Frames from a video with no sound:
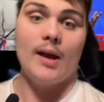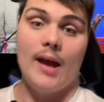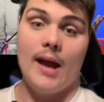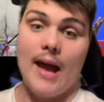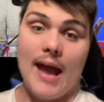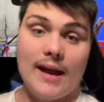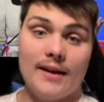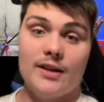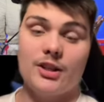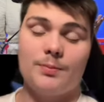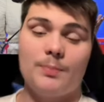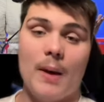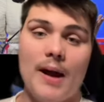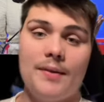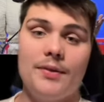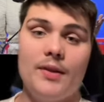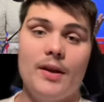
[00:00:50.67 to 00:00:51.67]
And
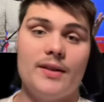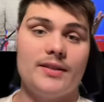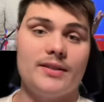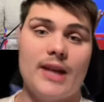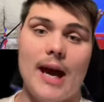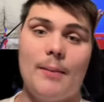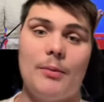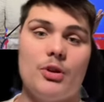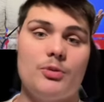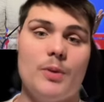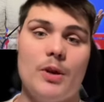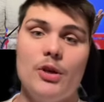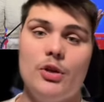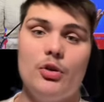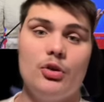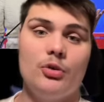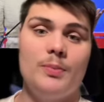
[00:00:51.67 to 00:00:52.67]
despite the establishment
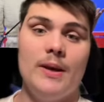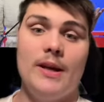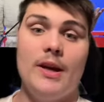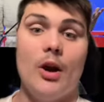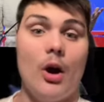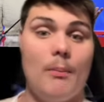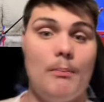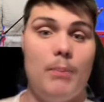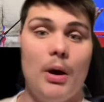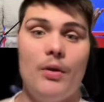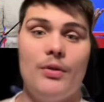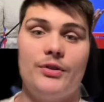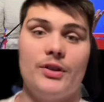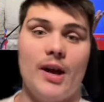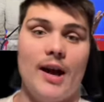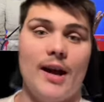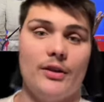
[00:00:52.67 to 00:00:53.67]
news media on both
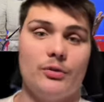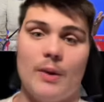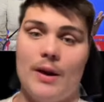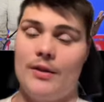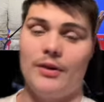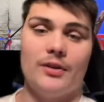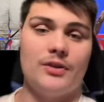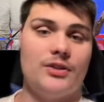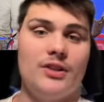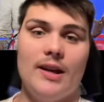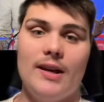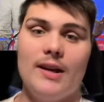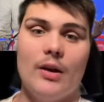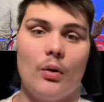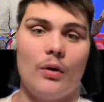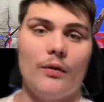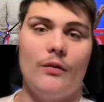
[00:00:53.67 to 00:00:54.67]
sides, whether it's
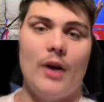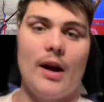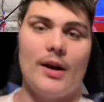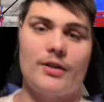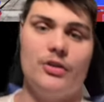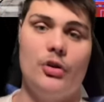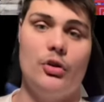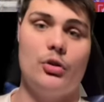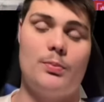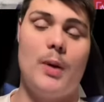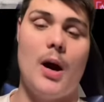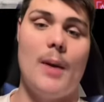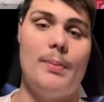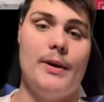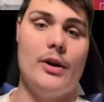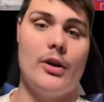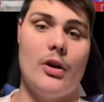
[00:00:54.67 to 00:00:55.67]
CNN or Fox News,
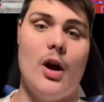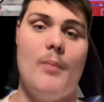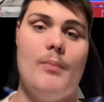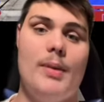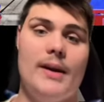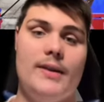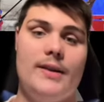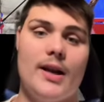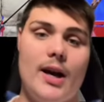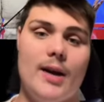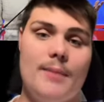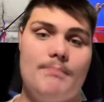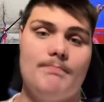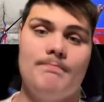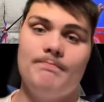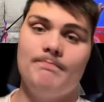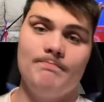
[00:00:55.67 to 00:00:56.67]
propping her up big time,
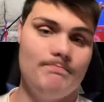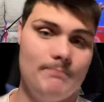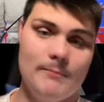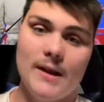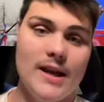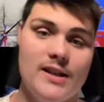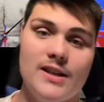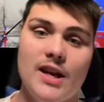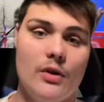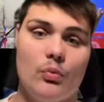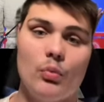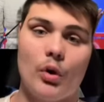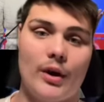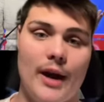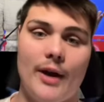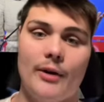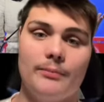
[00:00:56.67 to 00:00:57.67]
it didn't
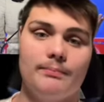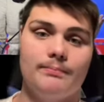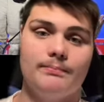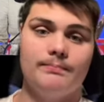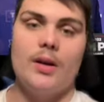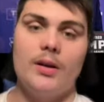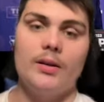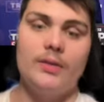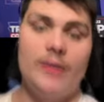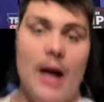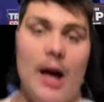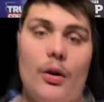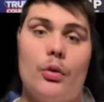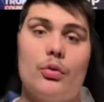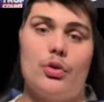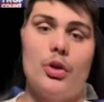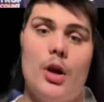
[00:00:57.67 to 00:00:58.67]
work out.
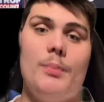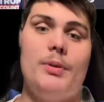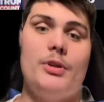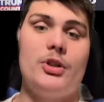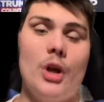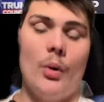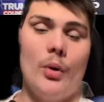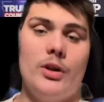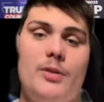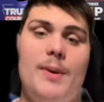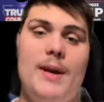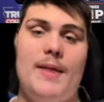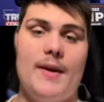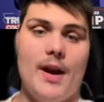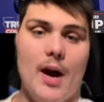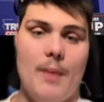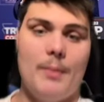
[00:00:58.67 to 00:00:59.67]
Donald Trump is going to be the
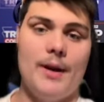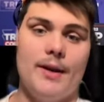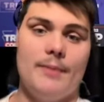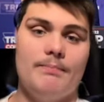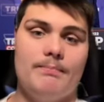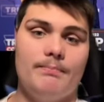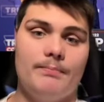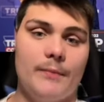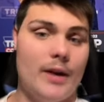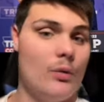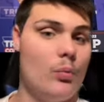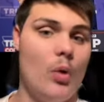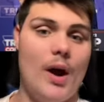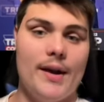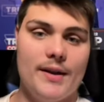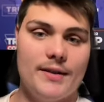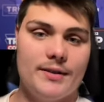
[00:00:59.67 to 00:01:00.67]
nominee. And
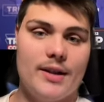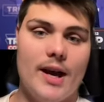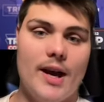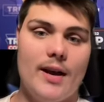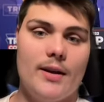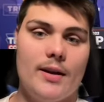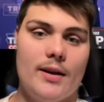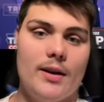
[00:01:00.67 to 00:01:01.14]
why is that?